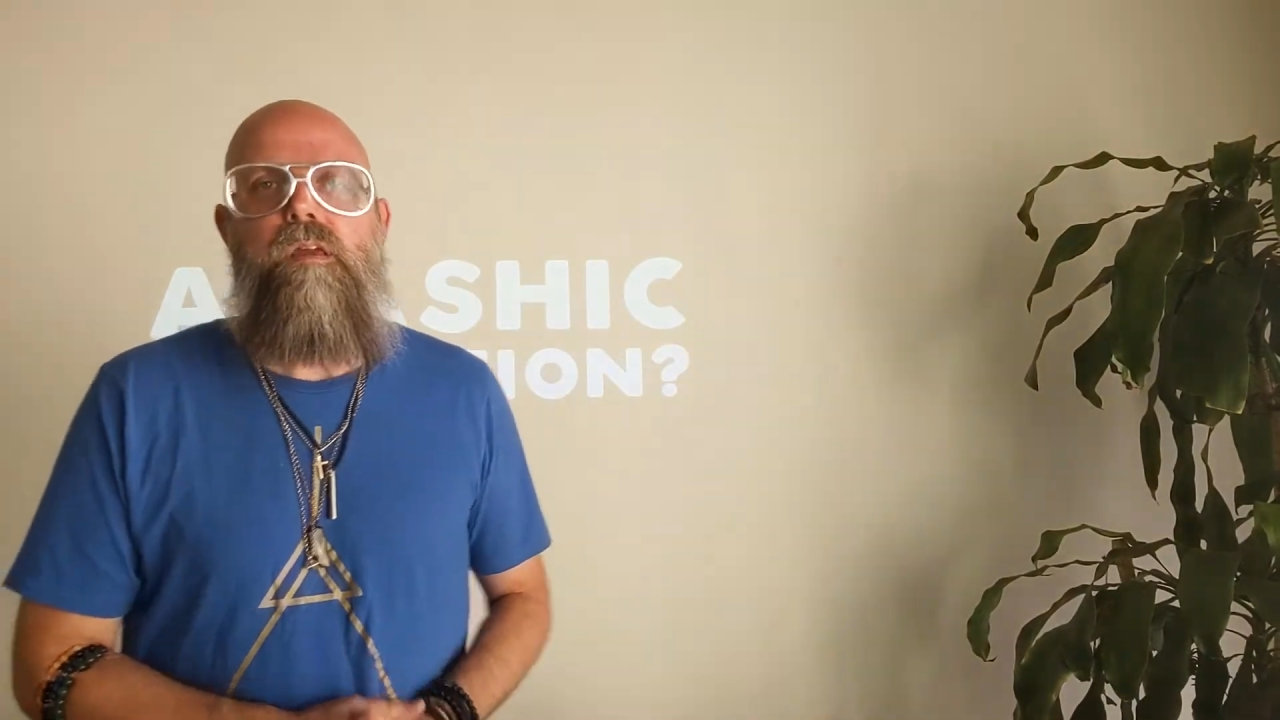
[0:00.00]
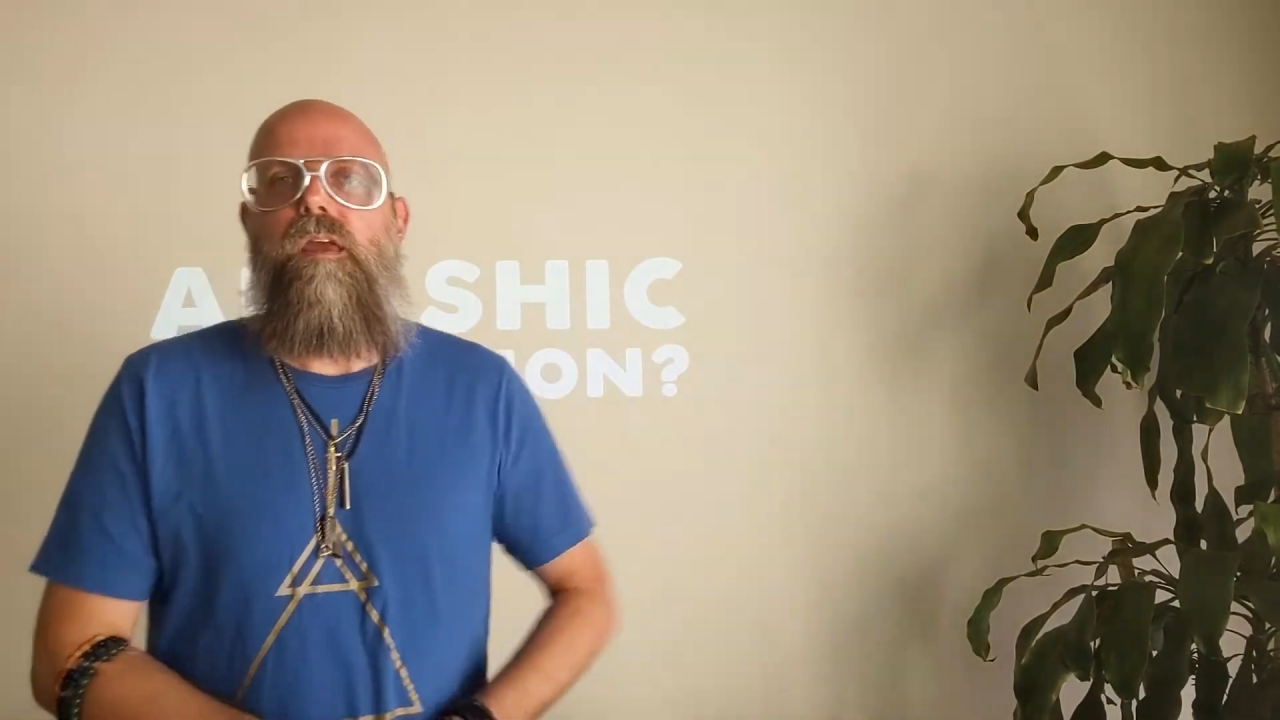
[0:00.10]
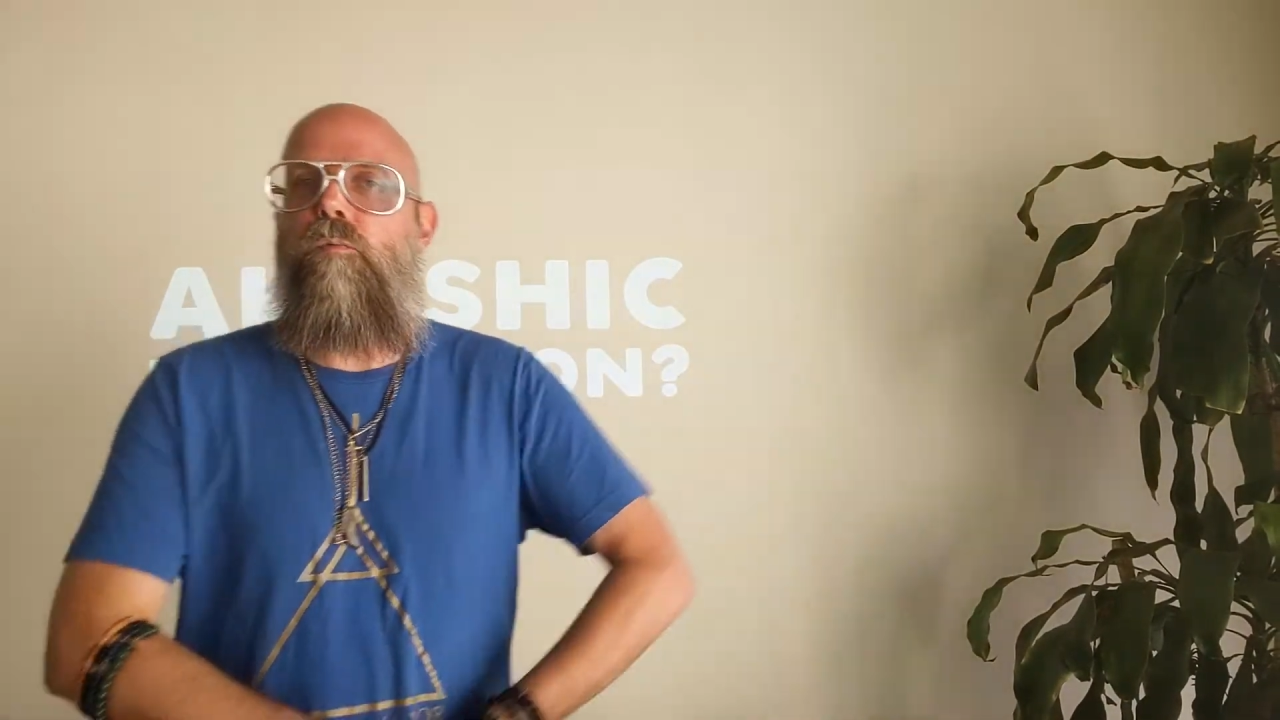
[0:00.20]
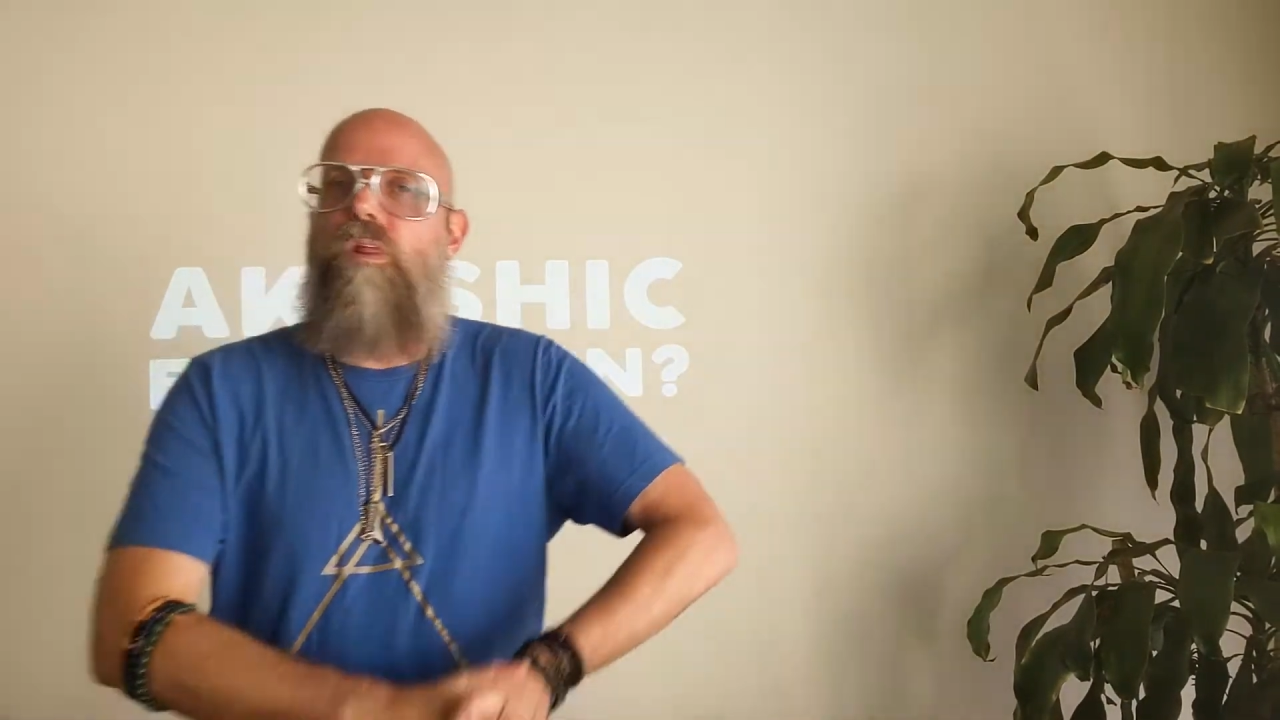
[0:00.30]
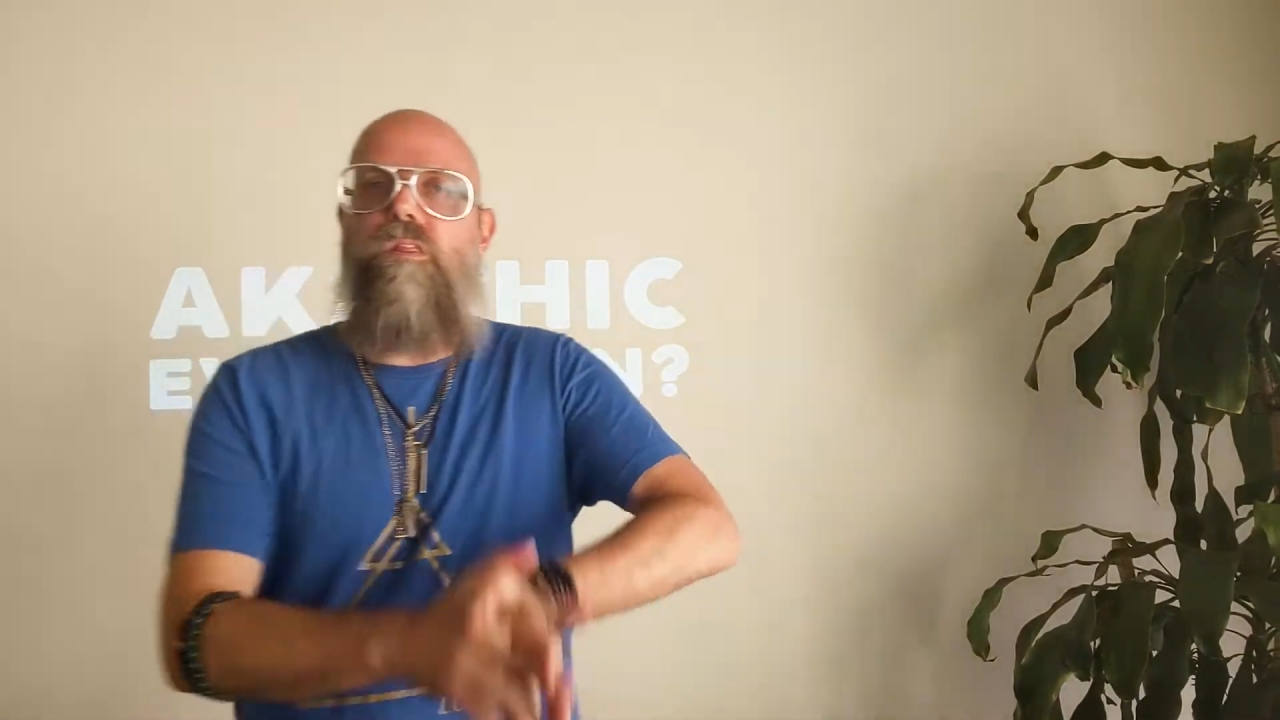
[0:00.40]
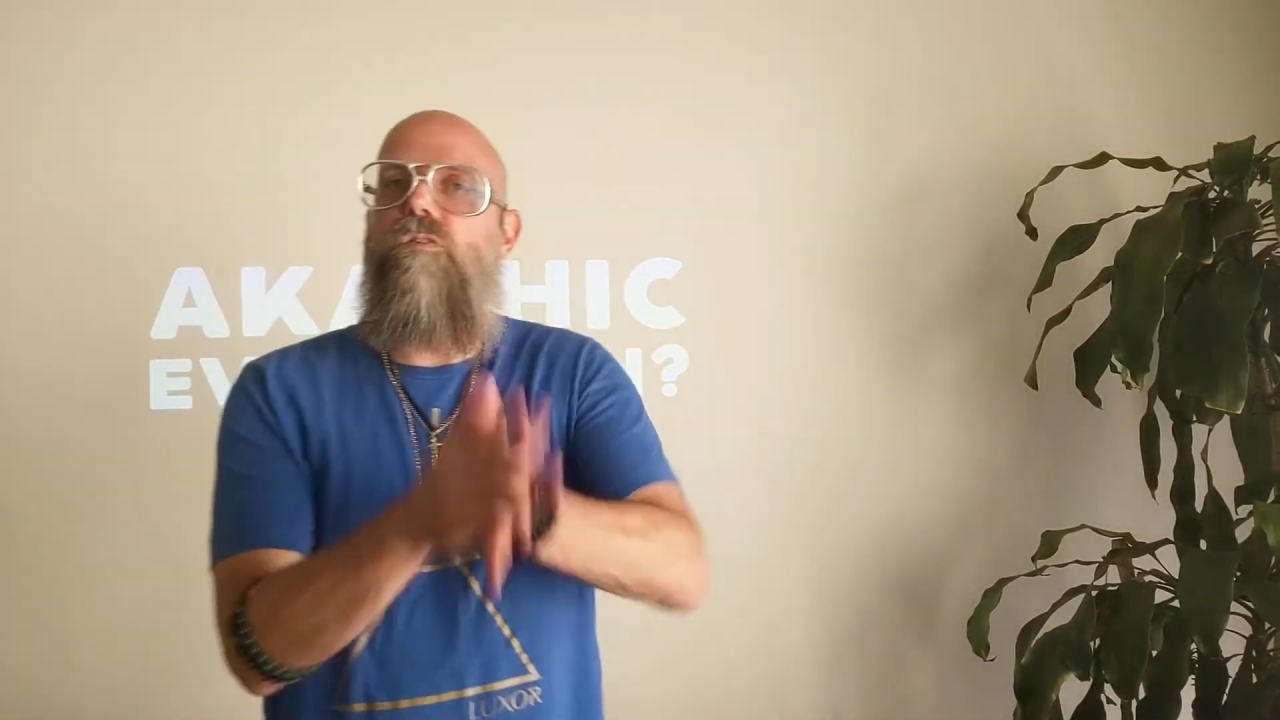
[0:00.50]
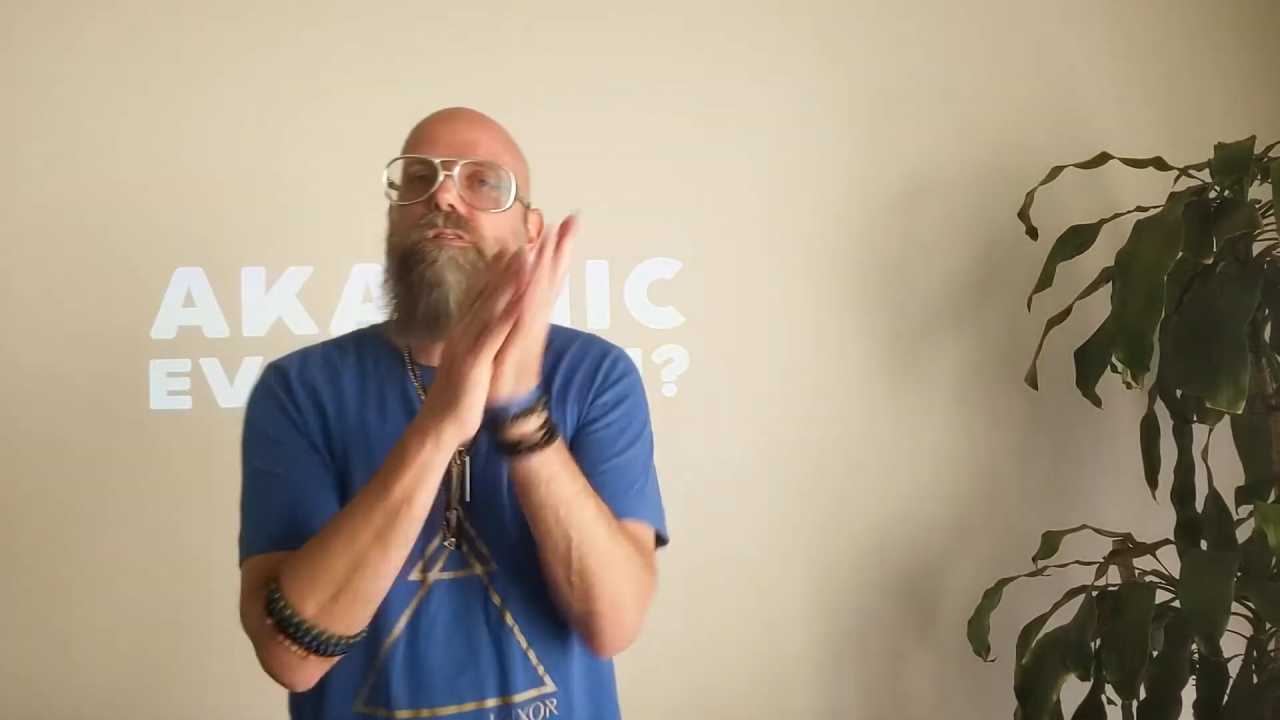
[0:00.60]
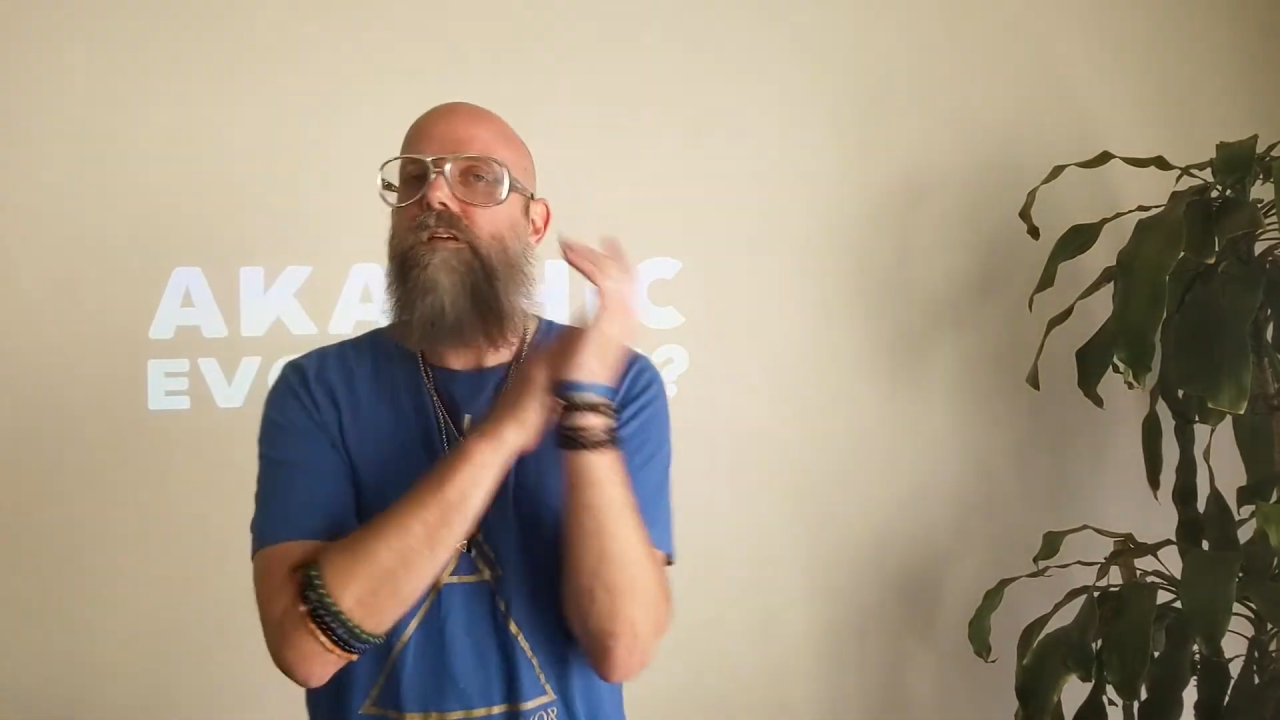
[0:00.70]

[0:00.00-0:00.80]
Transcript: And when those